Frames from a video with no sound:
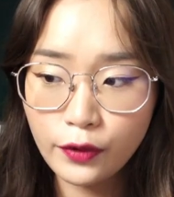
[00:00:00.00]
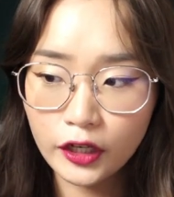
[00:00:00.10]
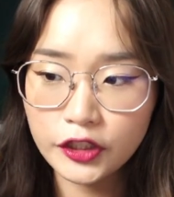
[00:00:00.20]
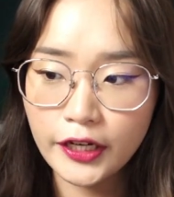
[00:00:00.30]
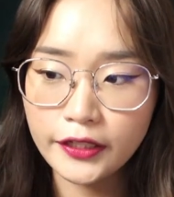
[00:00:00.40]

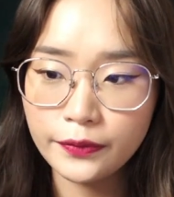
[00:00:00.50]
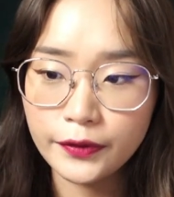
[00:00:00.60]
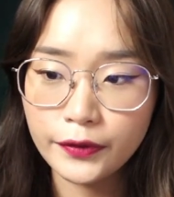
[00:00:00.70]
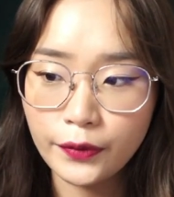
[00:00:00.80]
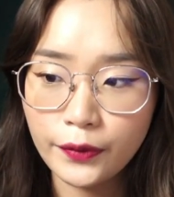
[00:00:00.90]
watch that, you will
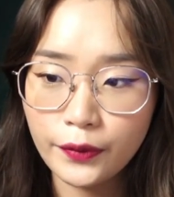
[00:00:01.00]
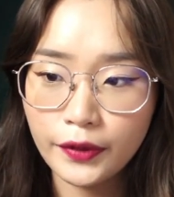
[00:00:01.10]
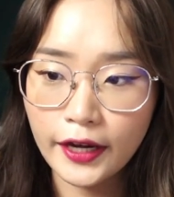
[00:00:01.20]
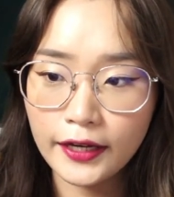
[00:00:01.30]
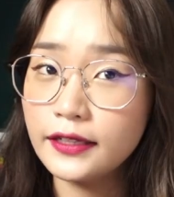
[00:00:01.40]
know
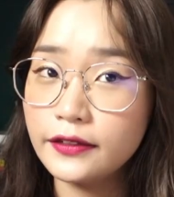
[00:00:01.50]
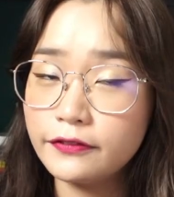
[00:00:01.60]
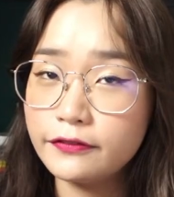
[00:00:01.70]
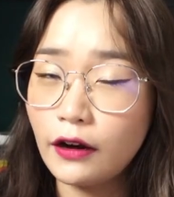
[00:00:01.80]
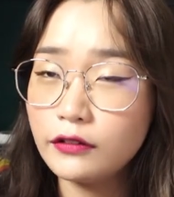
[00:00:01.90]
that the
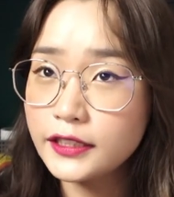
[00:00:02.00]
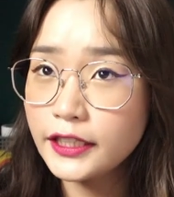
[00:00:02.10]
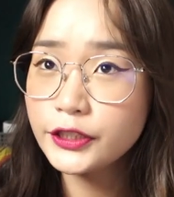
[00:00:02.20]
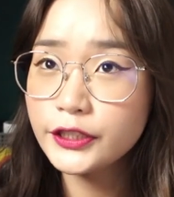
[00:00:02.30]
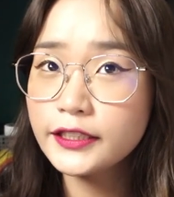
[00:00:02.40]

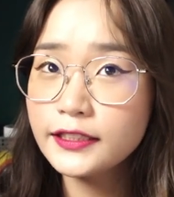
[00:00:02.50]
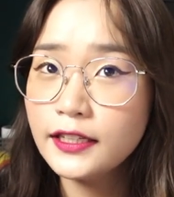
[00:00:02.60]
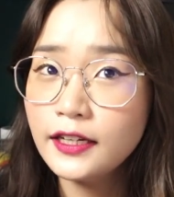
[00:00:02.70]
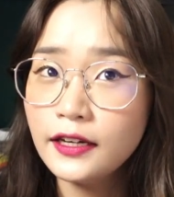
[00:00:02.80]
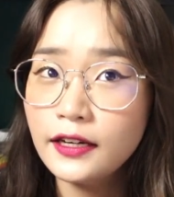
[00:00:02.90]
foundation
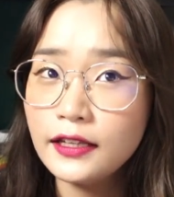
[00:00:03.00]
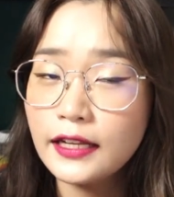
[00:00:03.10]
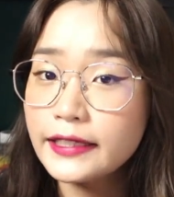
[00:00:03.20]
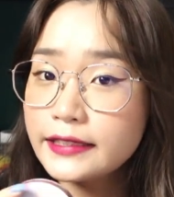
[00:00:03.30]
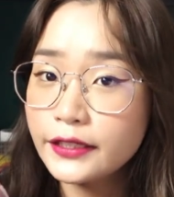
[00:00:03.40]

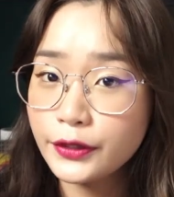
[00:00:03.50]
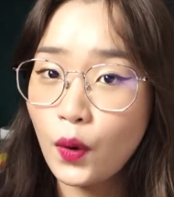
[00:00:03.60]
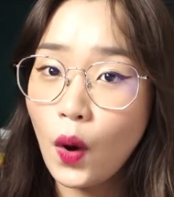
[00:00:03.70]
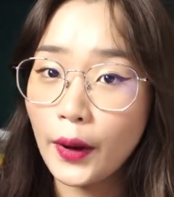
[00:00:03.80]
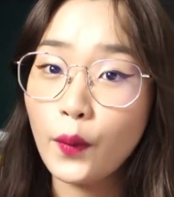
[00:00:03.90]
lasted
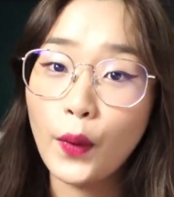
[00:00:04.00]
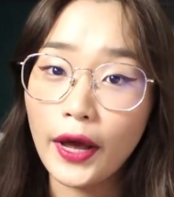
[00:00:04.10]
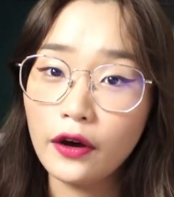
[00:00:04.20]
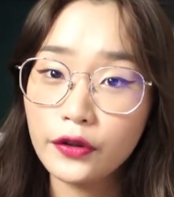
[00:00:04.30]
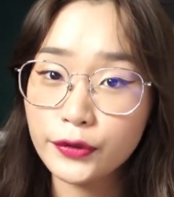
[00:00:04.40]
quite
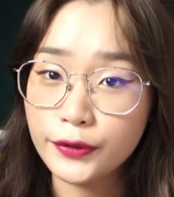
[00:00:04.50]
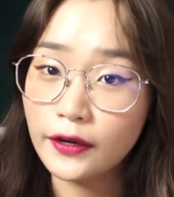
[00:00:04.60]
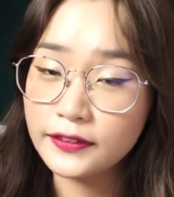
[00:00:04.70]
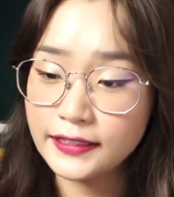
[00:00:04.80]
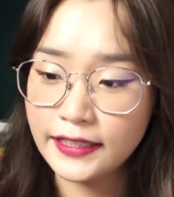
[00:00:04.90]
well
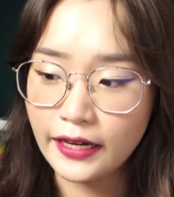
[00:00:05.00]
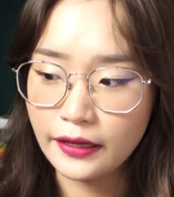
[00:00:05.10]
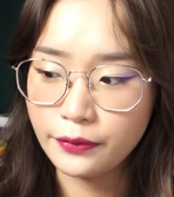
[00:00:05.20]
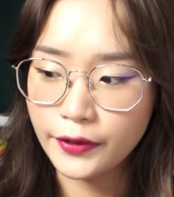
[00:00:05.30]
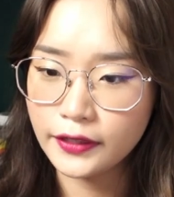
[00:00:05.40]
throughout the
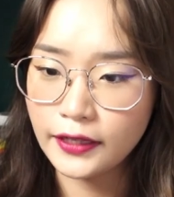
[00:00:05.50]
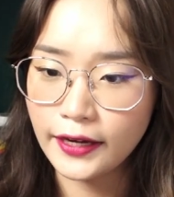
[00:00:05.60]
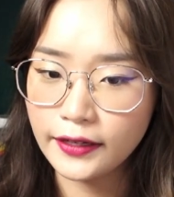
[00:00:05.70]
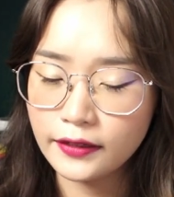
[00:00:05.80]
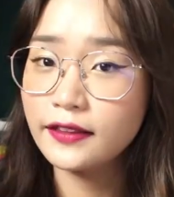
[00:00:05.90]
day with
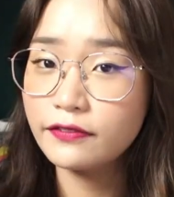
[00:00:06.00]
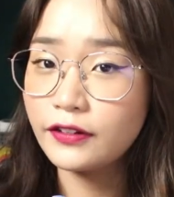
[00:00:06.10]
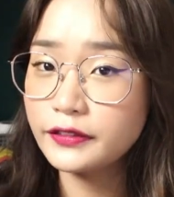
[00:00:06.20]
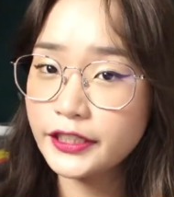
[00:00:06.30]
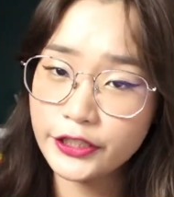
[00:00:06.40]
like the
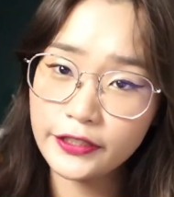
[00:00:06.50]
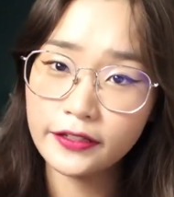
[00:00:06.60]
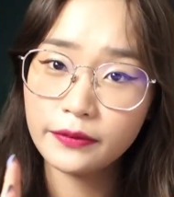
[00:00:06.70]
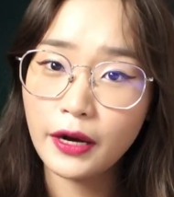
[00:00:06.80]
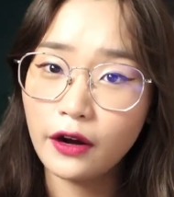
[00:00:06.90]
foundation
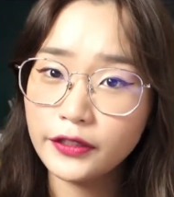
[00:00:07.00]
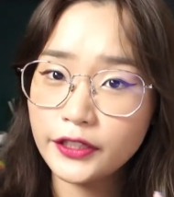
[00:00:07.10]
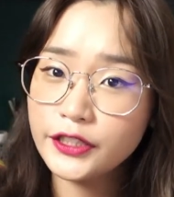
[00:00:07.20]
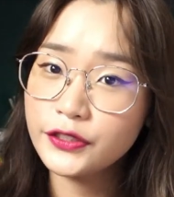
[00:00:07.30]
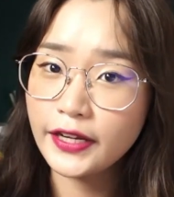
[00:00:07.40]
and the
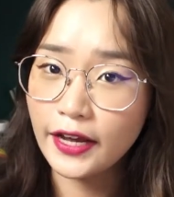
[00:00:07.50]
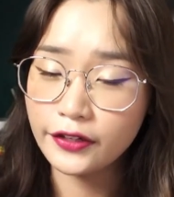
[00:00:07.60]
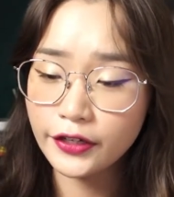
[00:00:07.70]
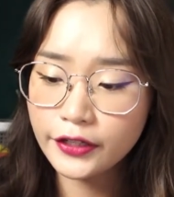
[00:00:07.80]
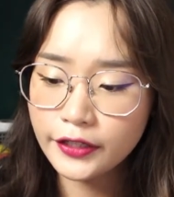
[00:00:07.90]
powder
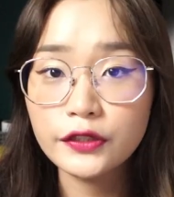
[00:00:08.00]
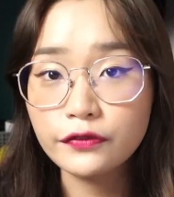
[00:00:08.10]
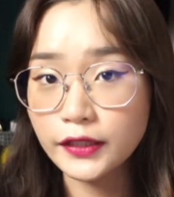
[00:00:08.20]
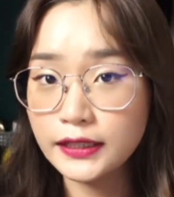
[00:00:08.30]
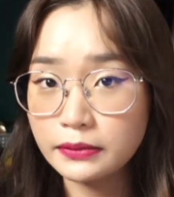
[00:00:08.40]
together. So
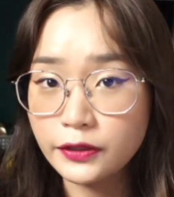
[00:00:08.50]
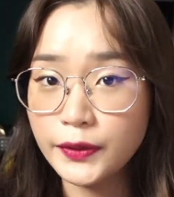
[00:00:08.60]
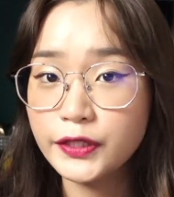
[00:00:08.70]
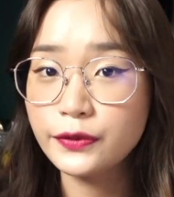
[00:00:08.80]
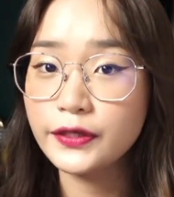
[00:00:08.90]
for the
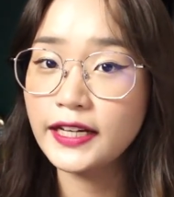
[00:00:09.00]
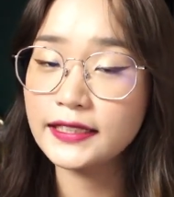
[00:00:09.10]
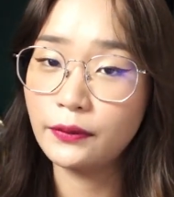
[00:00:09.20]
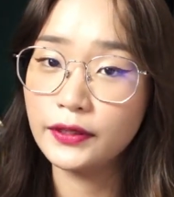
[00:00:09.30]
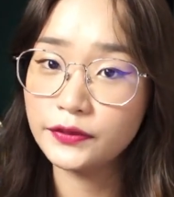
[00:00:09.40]
subsequent 2 days
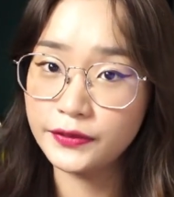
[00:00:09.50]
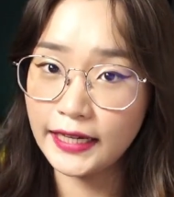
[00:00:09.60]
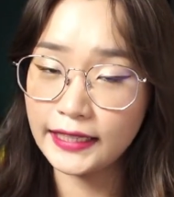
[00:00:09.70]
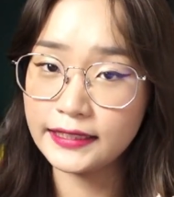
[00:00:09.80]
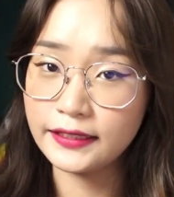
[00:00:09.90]
I wanted to
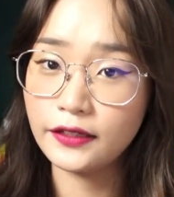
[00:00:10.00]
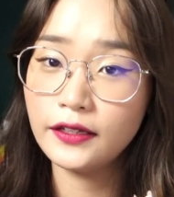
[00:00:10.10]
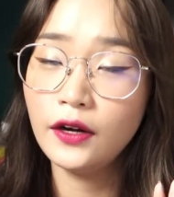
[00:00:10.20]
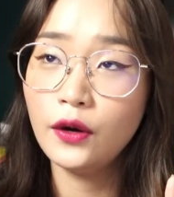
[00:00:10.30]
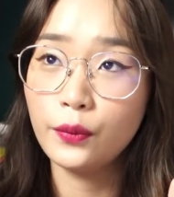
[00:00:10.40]
test it out
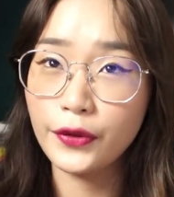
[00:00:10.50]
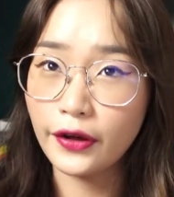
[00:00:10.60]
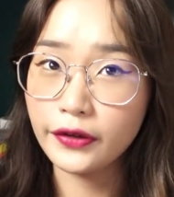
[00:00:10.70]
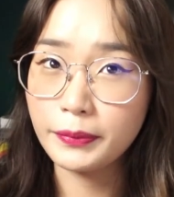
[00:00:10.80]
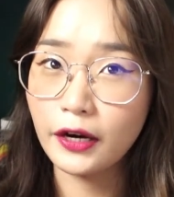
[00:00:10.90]

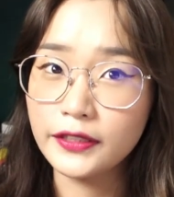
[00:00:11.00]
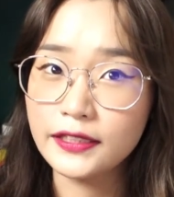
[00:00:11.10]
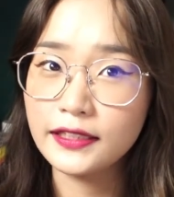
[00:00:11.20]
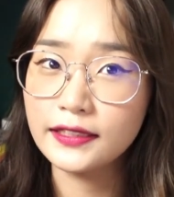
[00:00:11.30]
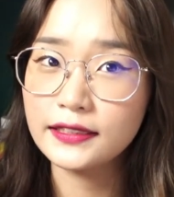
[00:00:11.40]
without the powder,
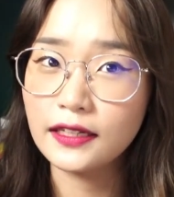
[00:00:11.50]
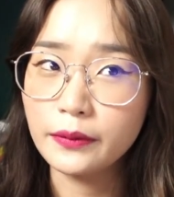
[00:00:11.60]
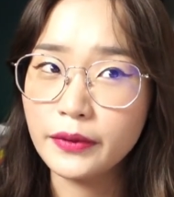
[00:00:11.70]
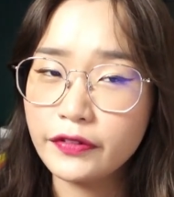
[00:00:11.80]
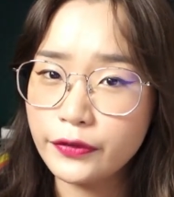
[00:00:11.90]
because
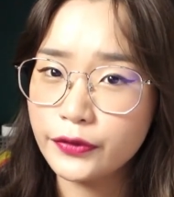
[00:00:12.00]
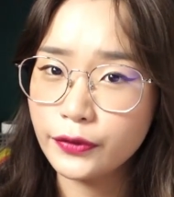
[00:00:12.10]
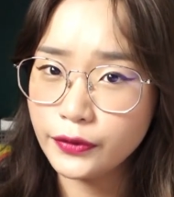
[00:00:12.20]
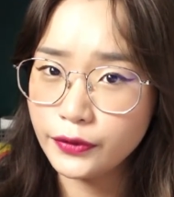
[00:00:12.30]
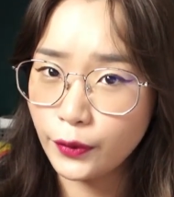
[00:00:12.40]
if you
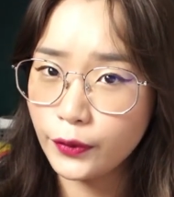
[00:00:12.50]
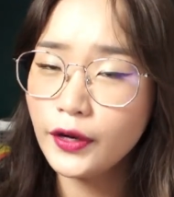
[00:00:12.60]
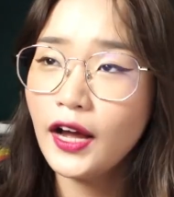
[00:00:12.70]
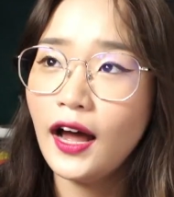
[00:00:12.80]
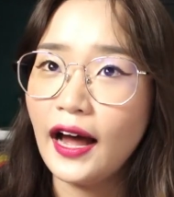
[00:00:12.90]
don't know,
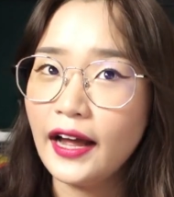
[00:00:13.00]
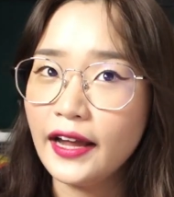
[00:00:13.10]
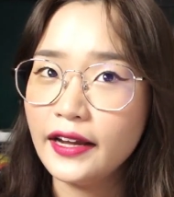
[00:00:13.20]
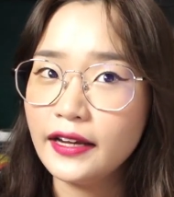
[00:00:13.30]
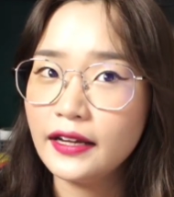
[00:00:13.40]

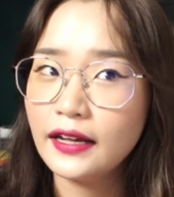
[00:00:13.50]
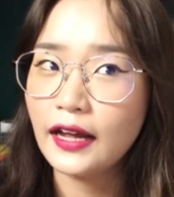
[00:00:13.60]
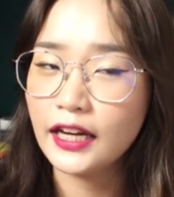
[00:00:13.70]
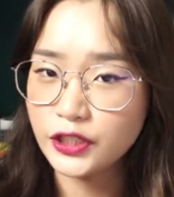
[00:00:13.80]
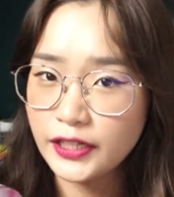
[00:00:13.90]
I
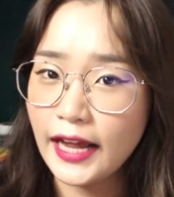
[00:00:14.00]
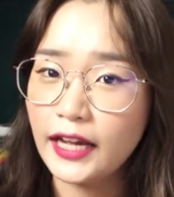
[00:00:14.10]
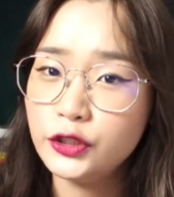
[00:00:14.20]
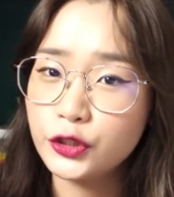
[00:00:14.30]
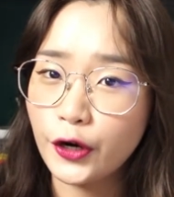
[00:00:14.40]
actually
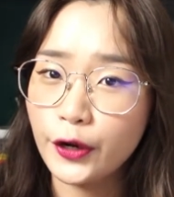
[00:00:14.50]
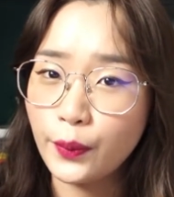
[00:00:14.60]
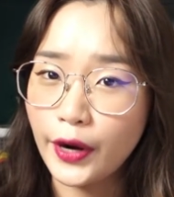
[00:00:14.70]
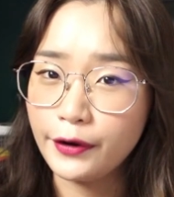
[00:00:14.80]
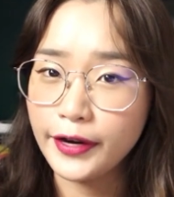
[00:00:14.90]
enjoy
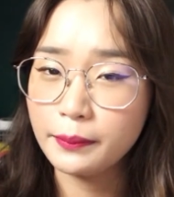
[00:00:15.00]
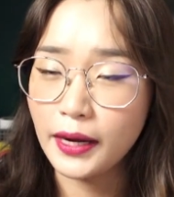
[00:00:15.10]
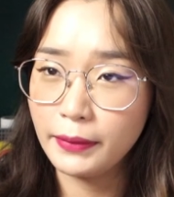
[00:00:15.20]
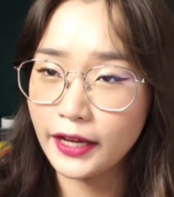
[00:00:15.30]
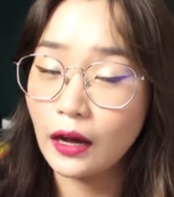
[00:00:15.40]
wearing my
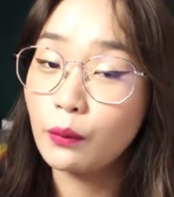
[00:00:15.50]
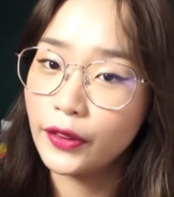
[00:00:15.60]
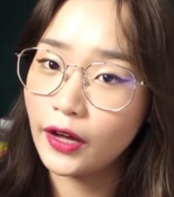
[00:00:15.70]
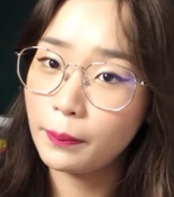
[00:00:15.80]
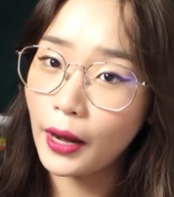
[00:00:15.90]
makeup without